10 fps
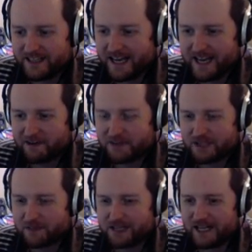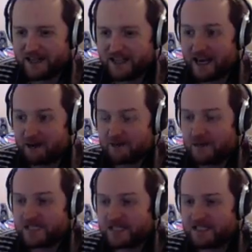Yeah, it was something like that. Yeah, it was uh,
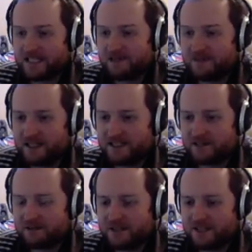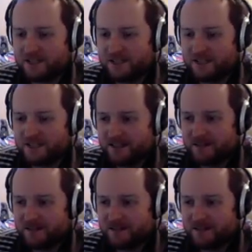basically no, deviance. It was. End.